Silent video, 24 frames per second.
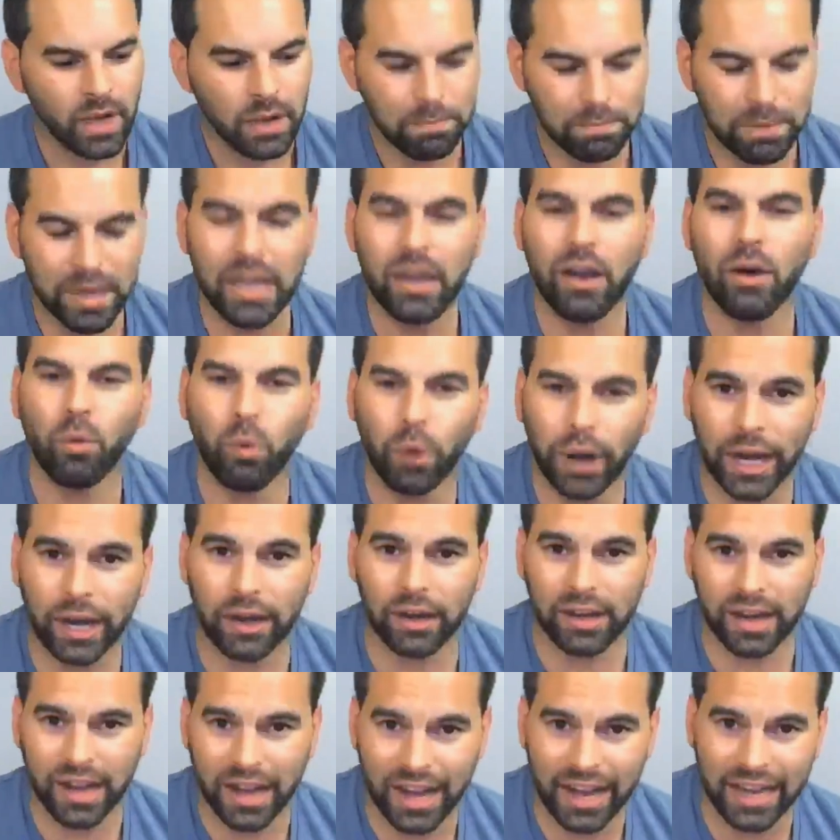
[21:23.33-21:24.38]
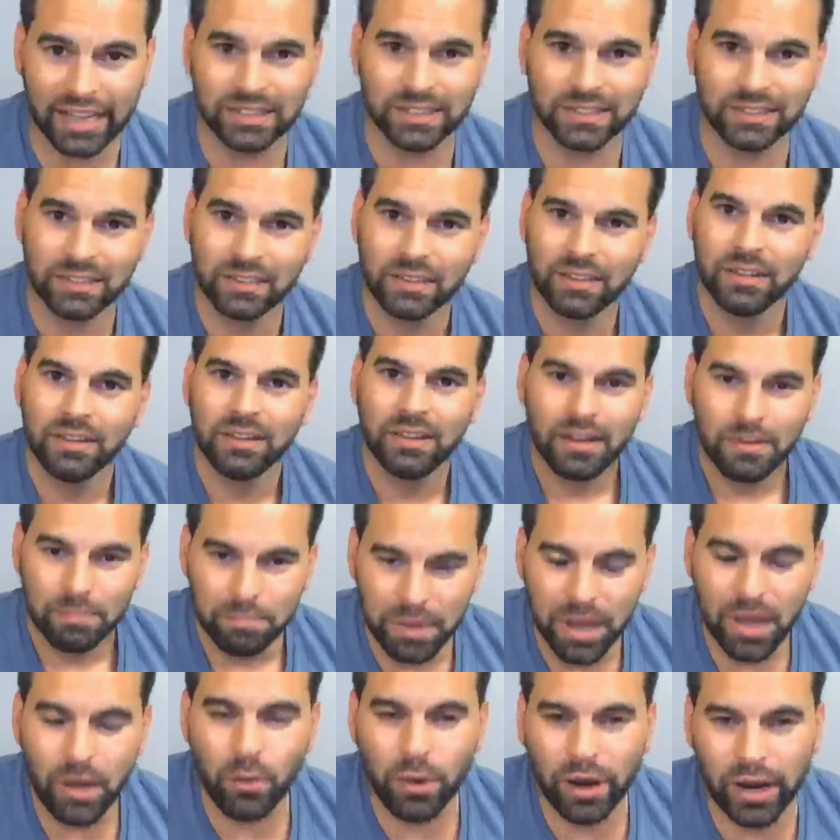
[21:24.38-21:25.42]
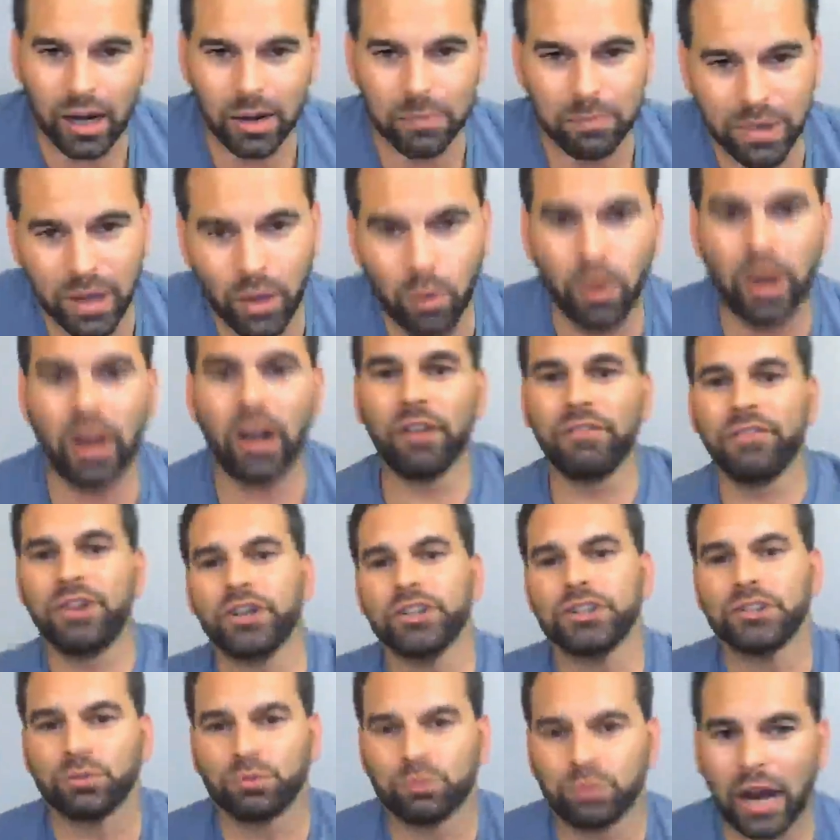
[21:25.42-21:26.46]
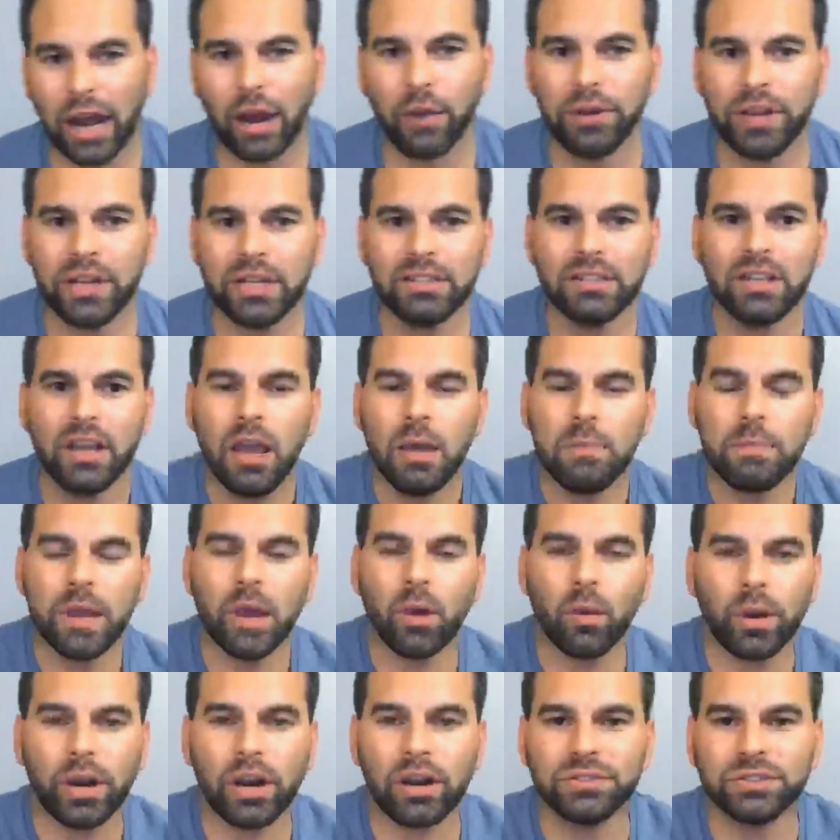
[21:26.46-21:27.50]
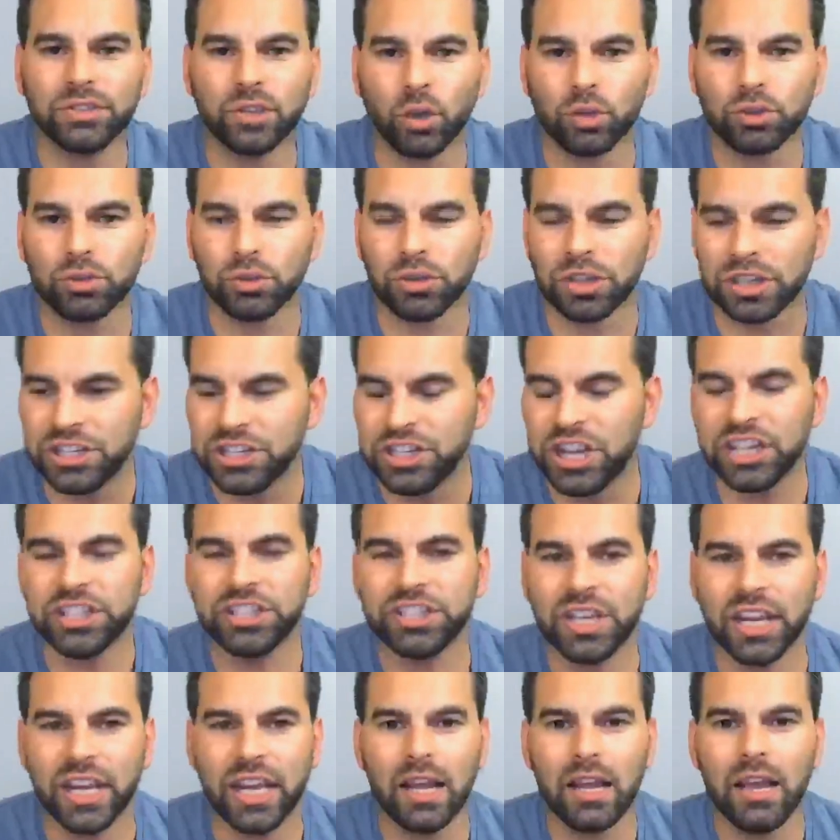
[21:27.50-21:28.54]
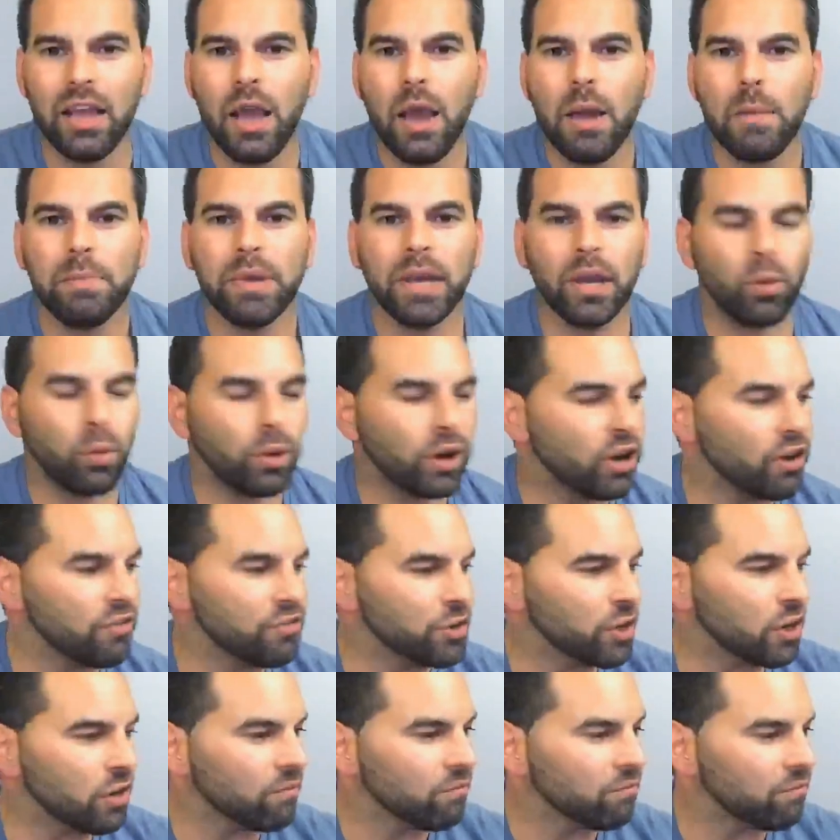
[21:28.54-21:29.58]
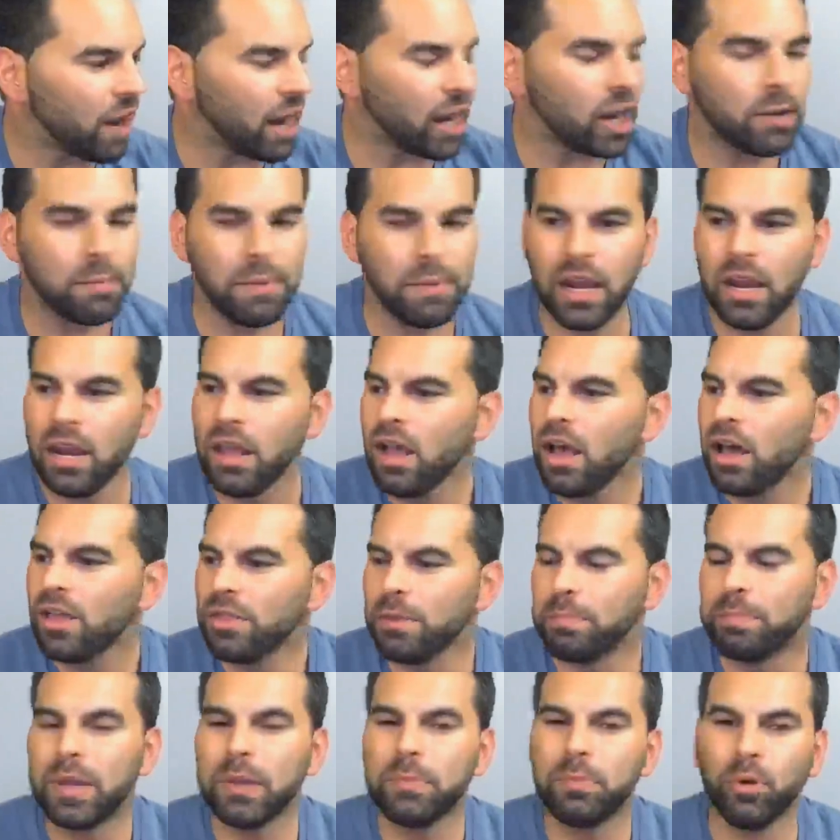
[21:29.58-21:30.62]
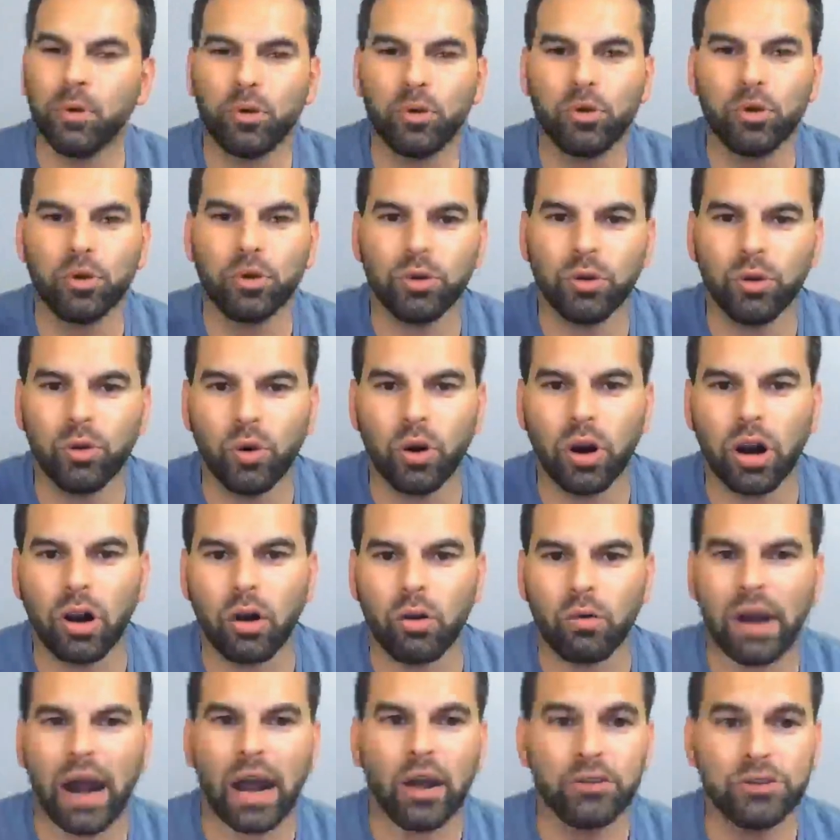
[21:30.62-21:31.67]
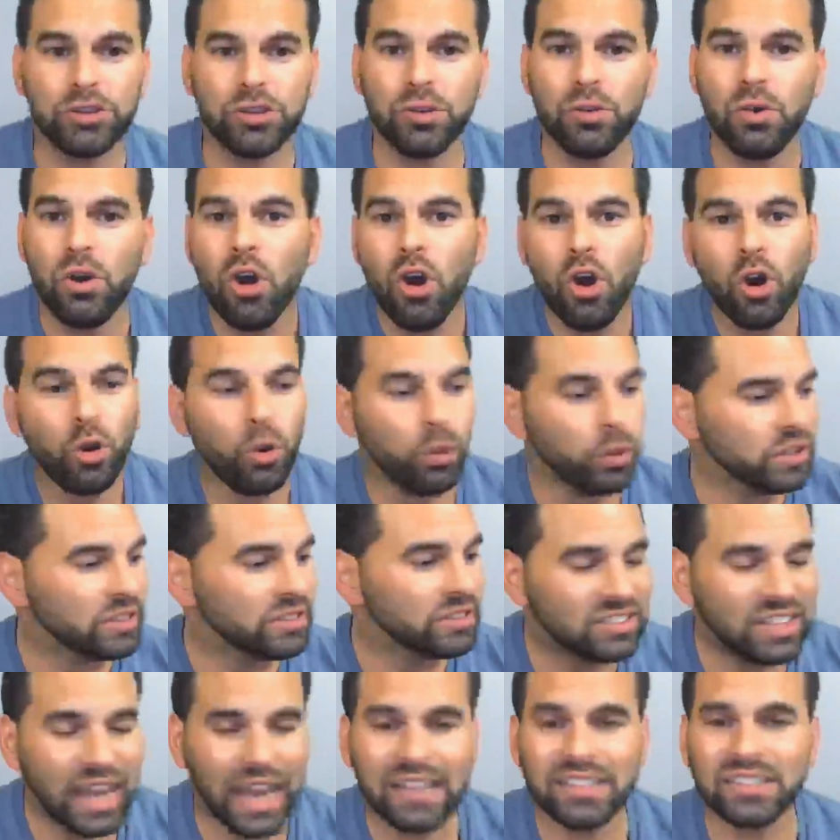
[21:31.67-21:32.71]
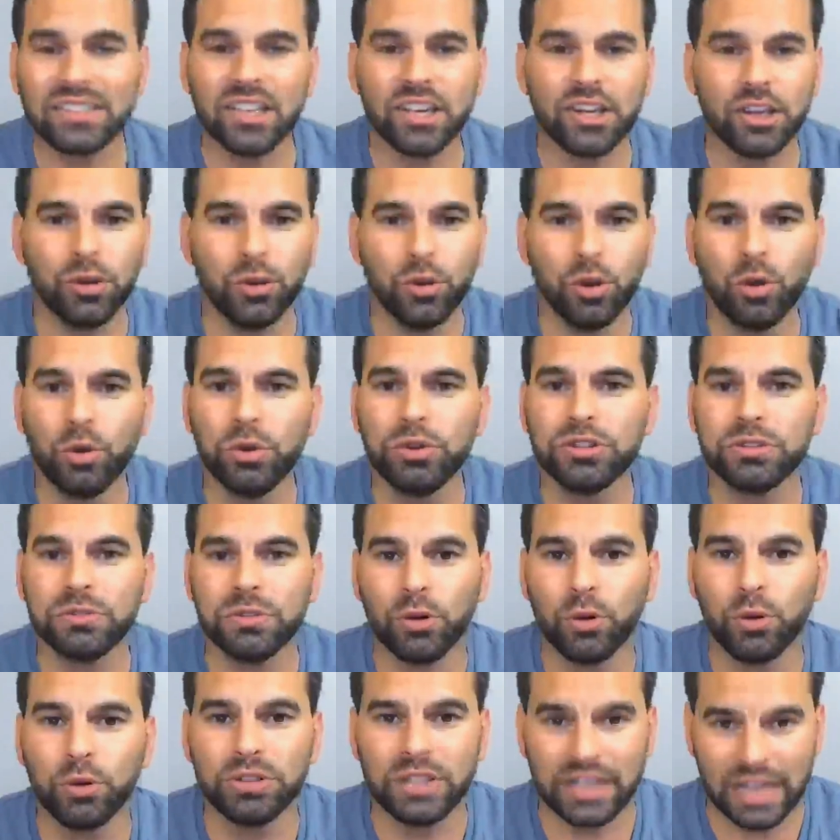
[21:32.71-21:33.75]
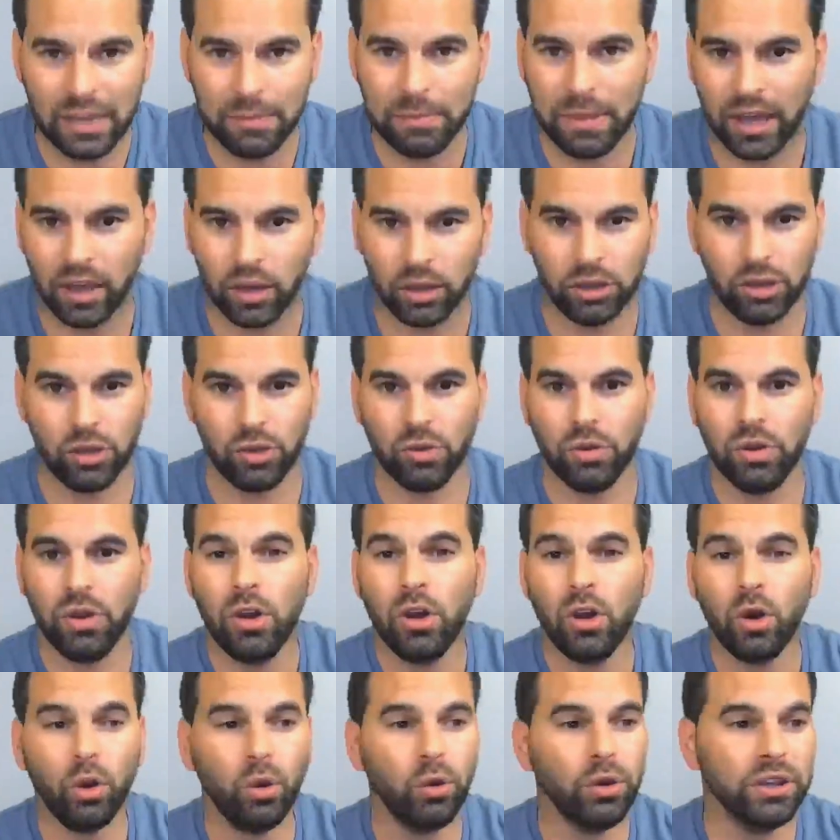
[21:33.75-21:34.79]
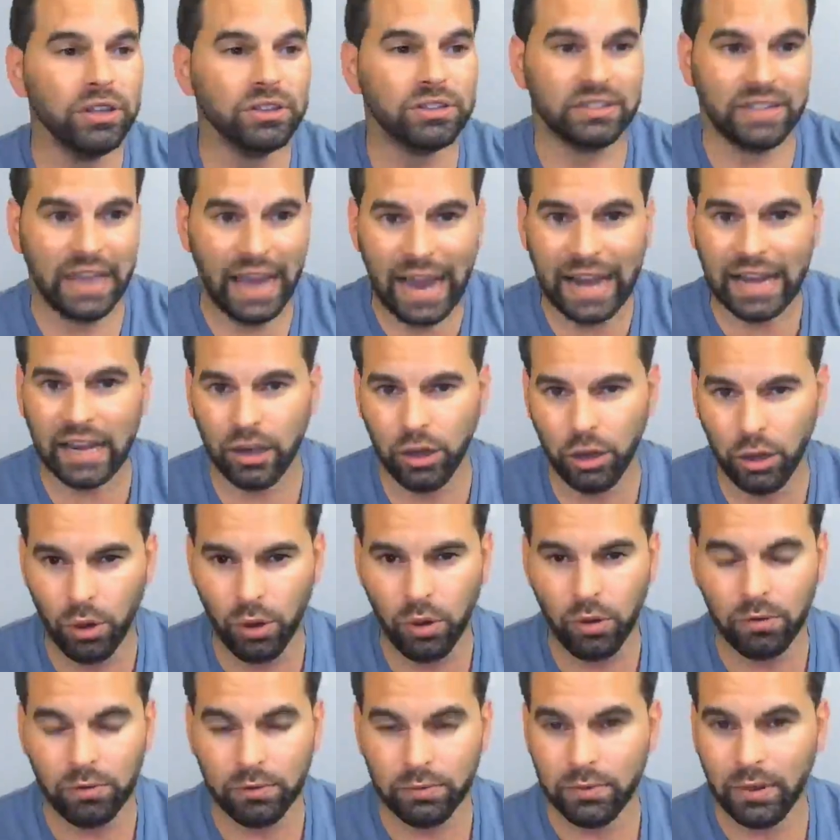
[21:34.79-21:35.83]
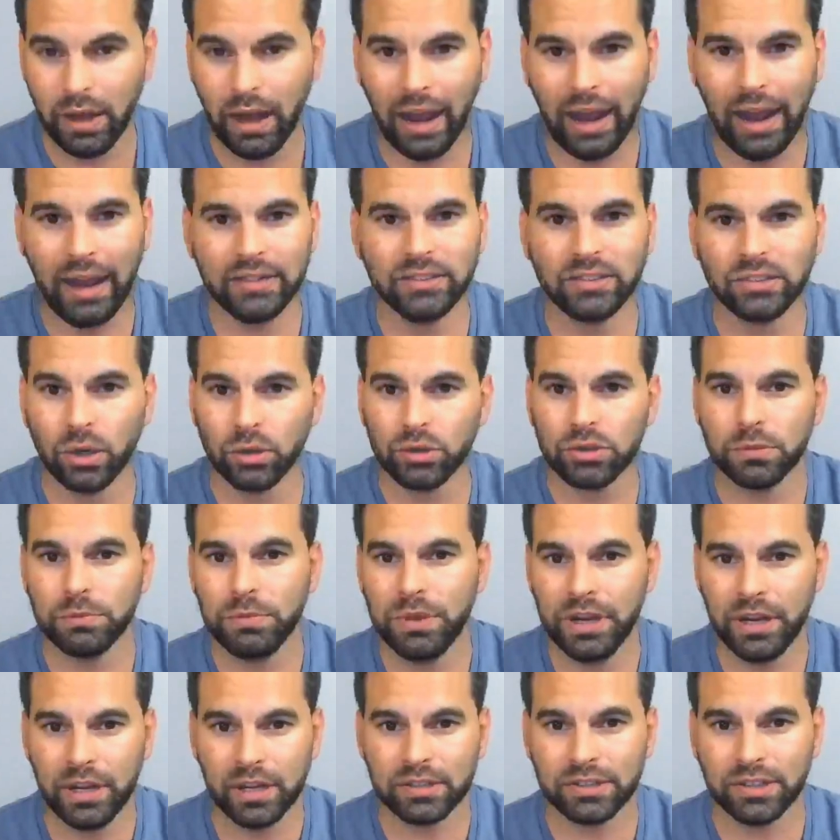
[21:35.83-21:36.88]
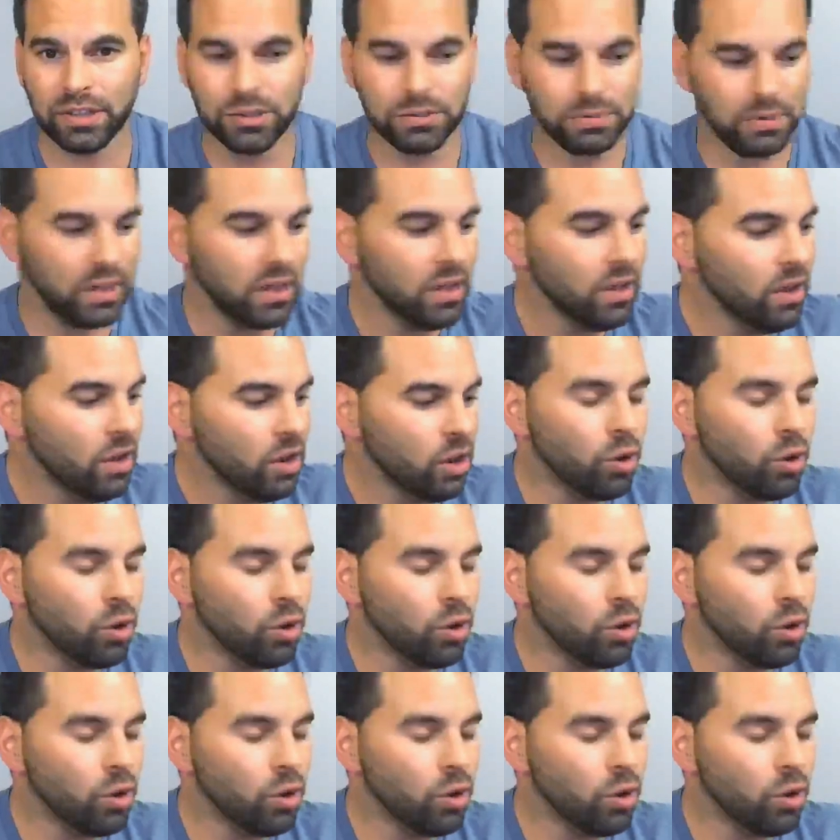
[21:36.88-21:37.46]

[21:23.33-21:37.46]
Be aware, guys. Be aware. Be aware of your surroundings. Be aware of social conditioning. Be aware of your environment. The people who are around you. Who is texting you. Who's emailing you. Who is tagging you on social media. Excuse me.